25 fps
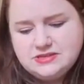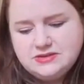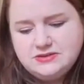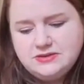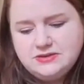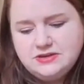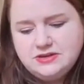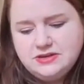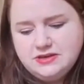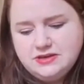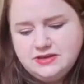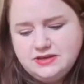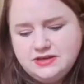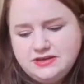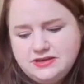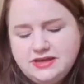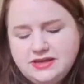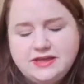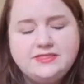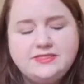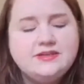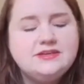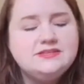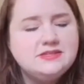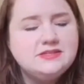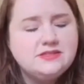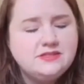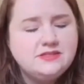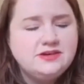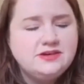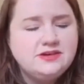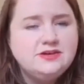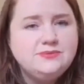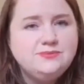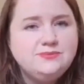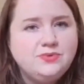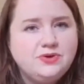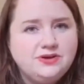So yeah, that's the
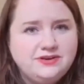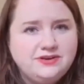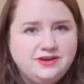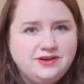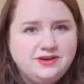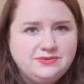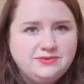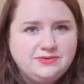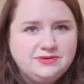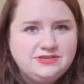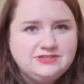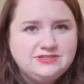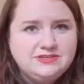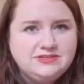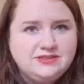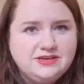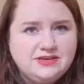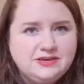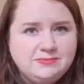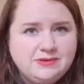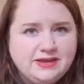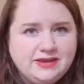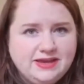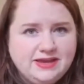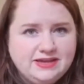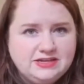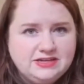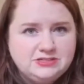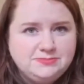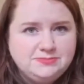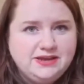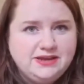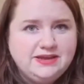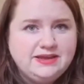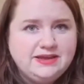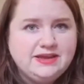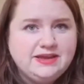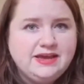third one. I want you to think about
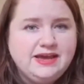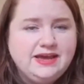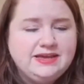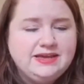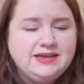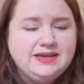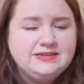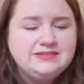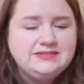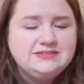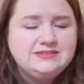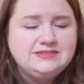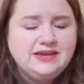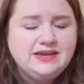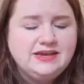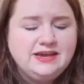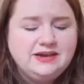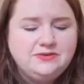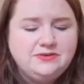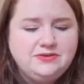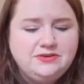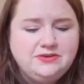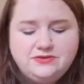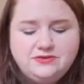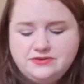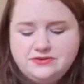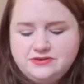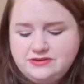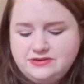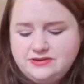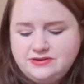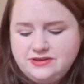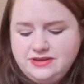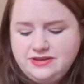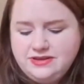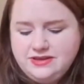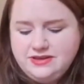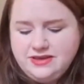cashback and how you
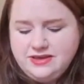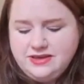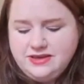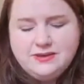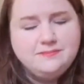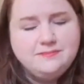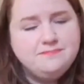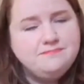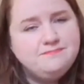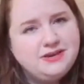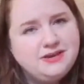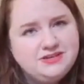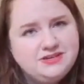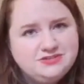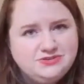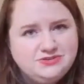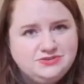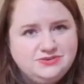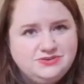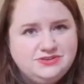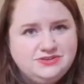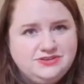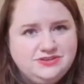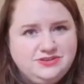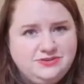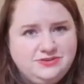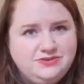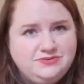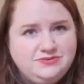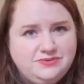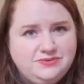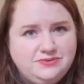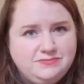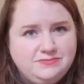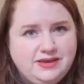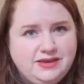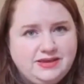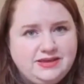can make sure that
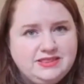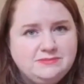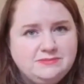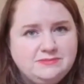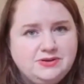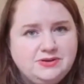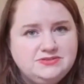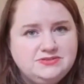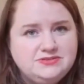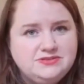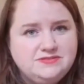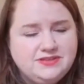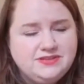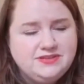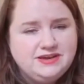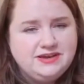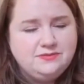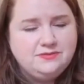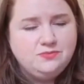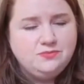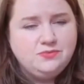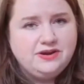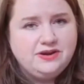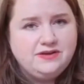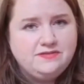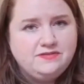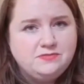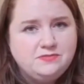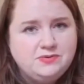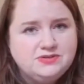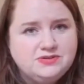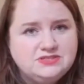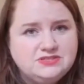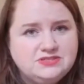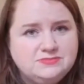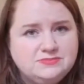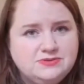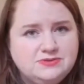you're making the most of that wherever
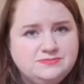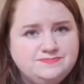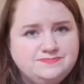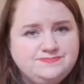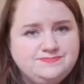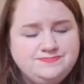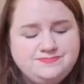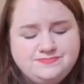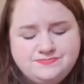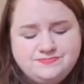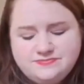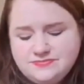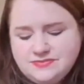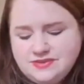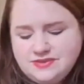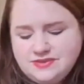possible.